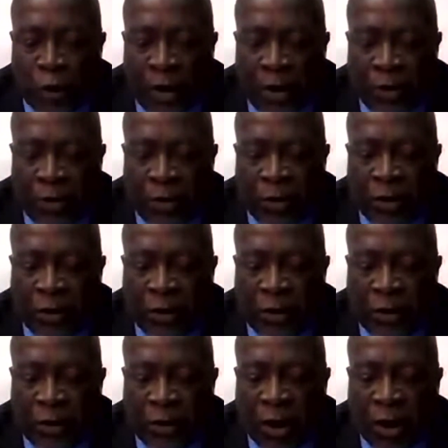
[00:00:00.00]
We have a
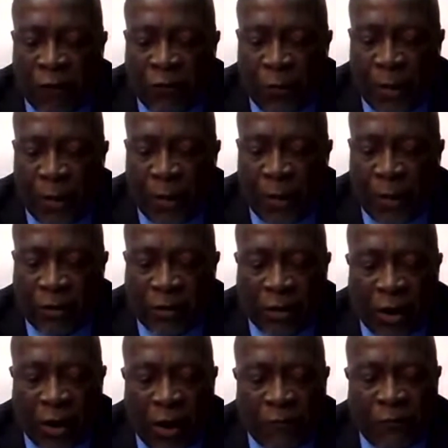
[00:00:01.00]
situation
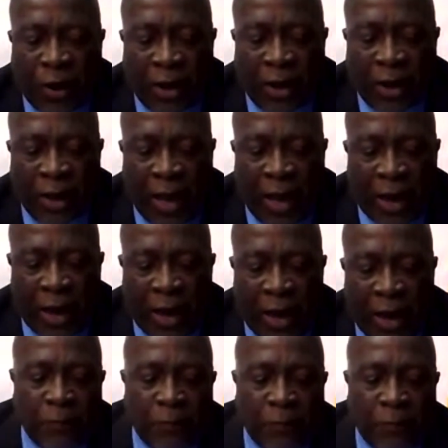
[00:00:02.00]
where the
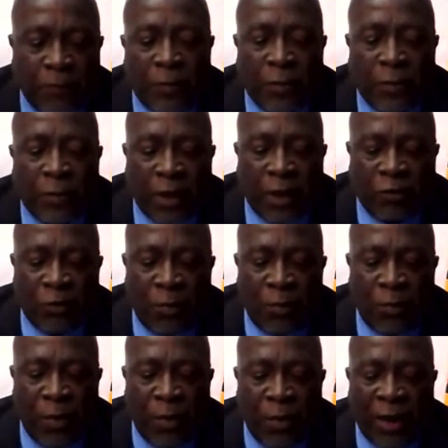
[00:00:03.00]
government of
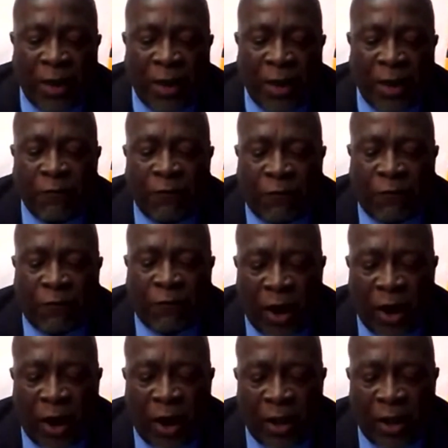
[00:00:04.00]
Guyana
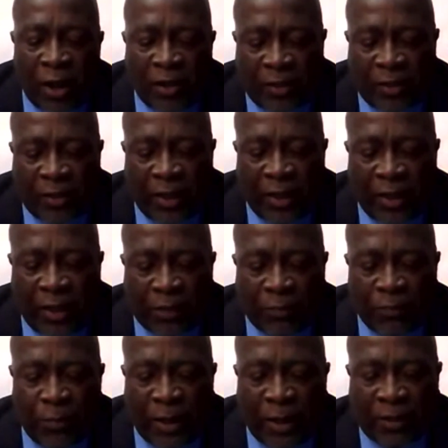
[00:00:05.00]
is making
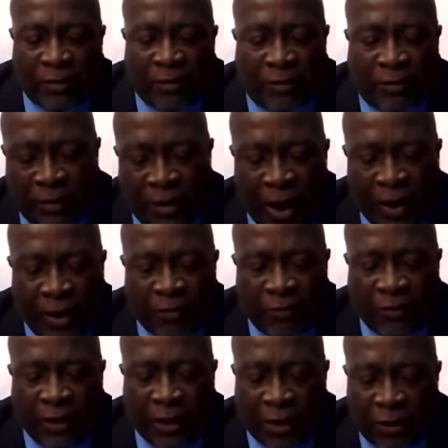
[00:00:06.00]
vile statements
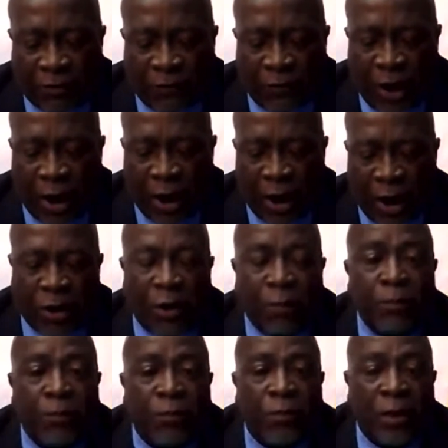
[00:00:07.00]
against
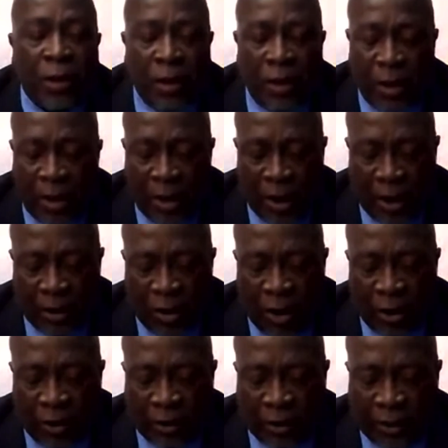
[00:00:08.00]
leaders of CARICOM
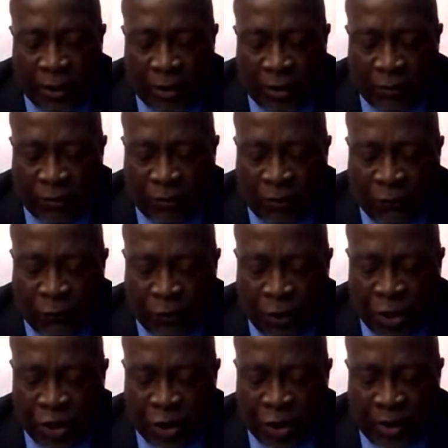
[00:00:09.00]
and
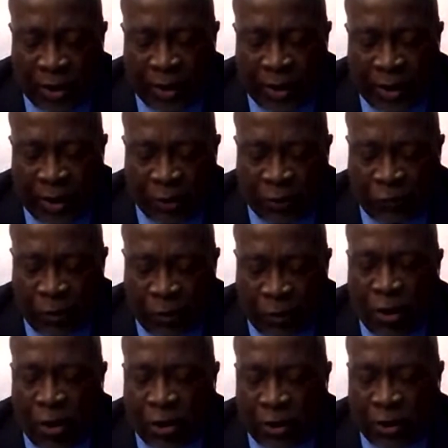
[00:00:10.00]
other leaders of
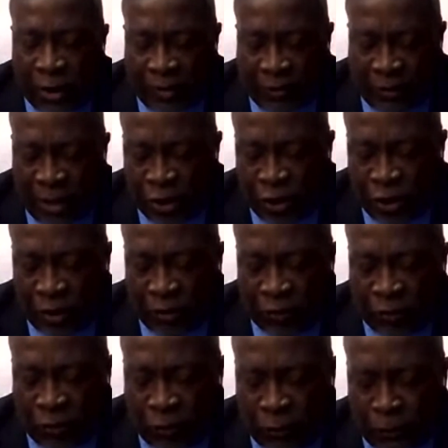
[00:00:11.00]
regional and hemispheric
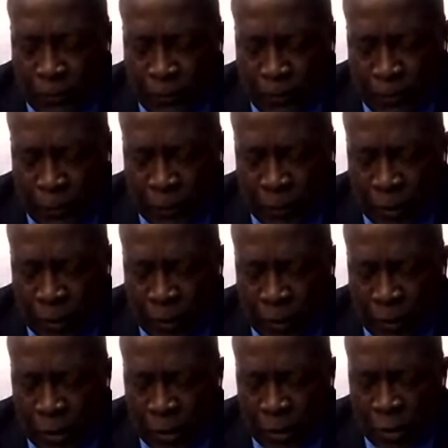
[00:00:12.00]

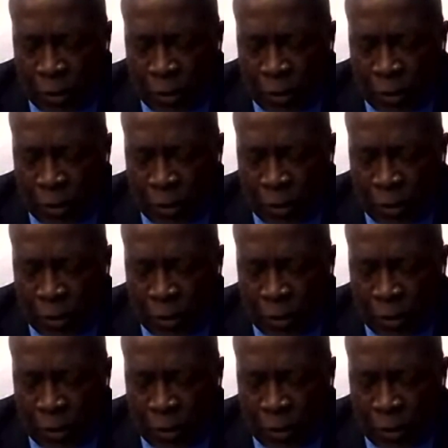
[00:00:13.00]
organizations